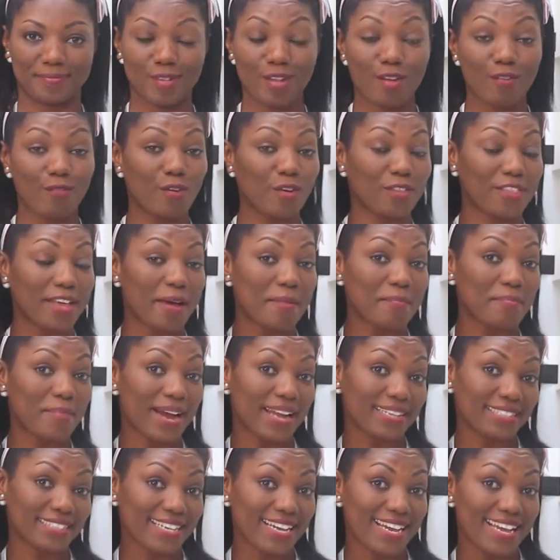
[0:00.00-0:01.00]
For that
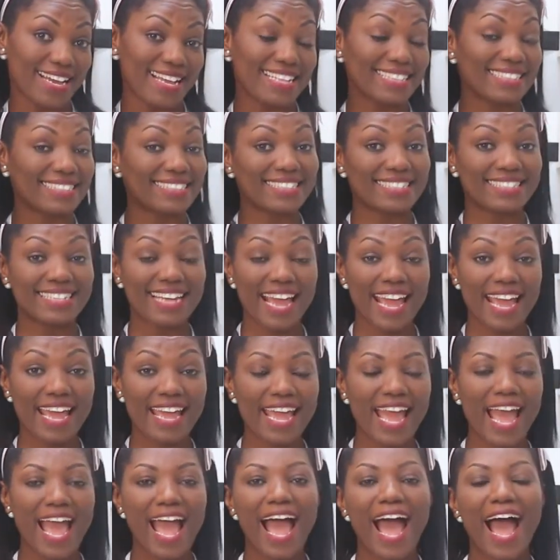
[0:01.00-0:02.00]
matter,
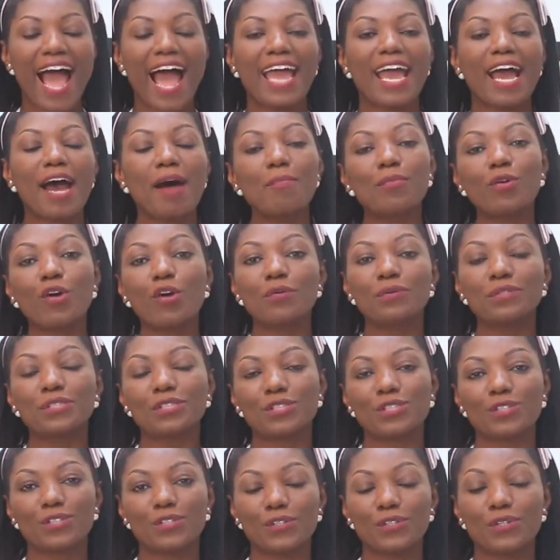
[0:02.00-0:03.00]
today I am going
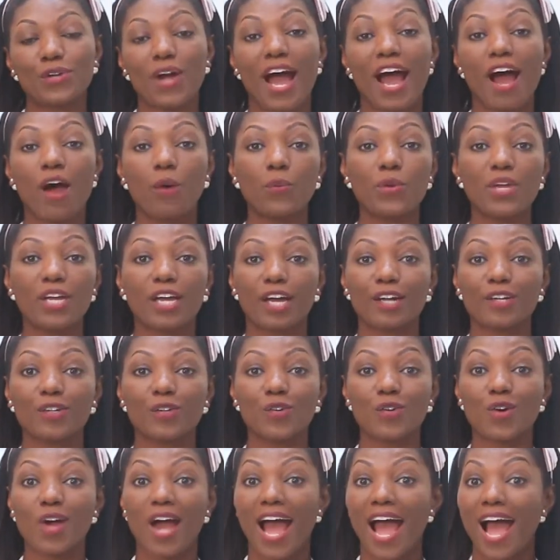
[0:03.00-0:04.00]
to show you how we can
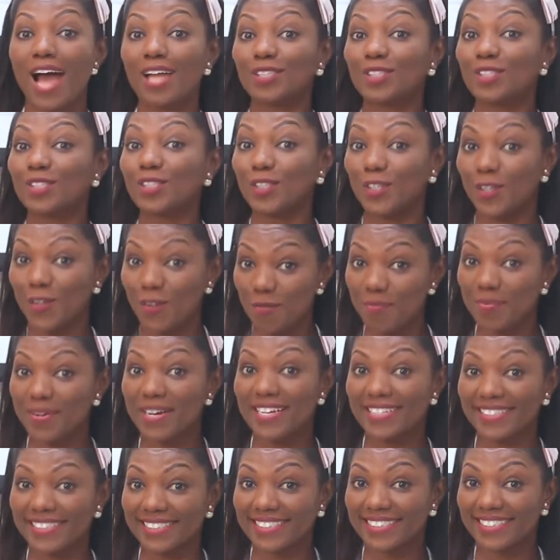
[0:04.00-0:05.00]
cook our
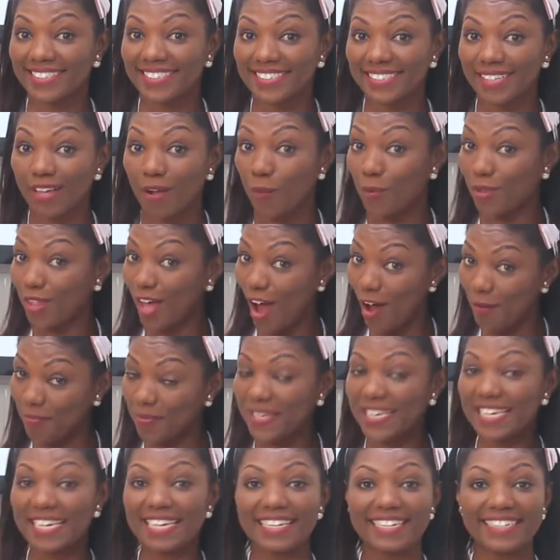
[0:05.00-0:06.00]
tubers without
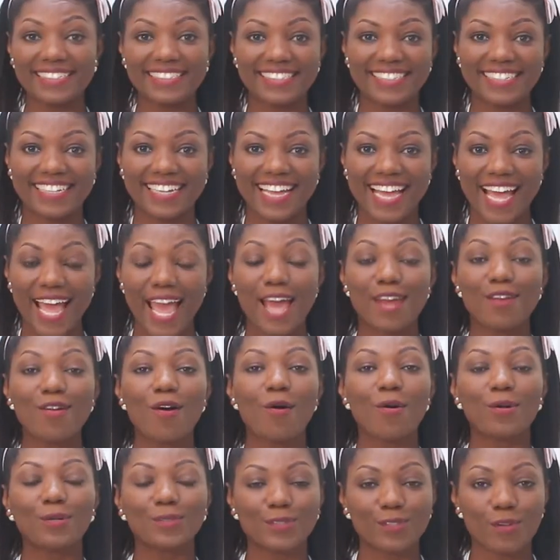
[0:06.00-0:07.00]
peeling and
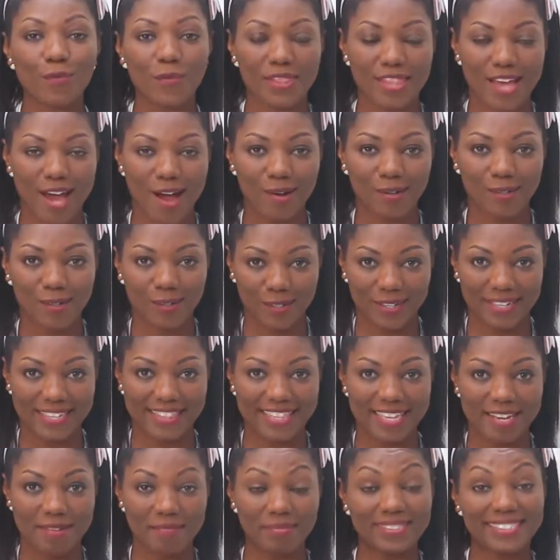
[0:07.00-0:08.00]
also without
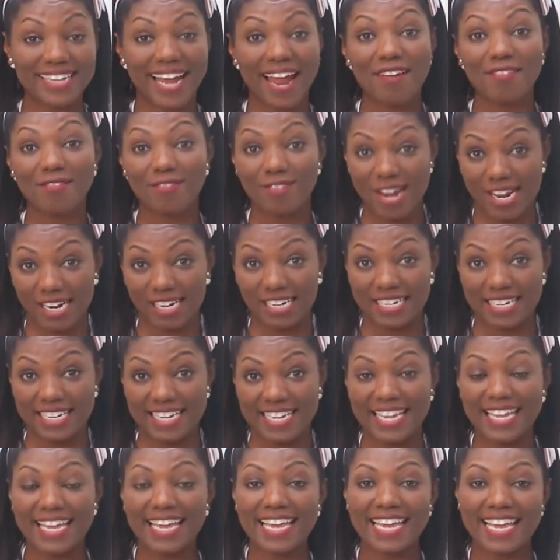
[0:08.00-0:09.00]
cooking them
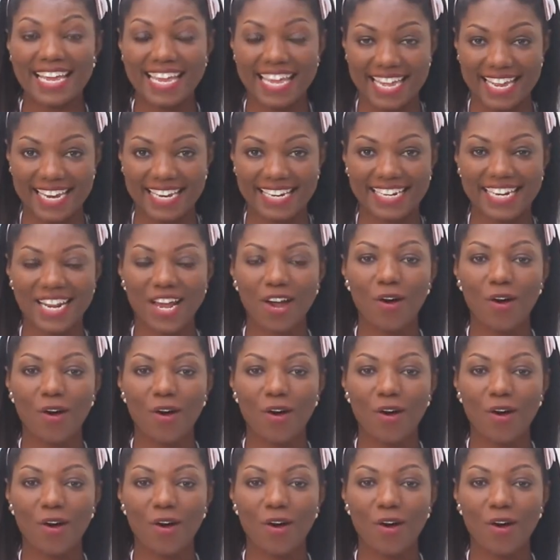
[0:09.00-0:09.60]
directly in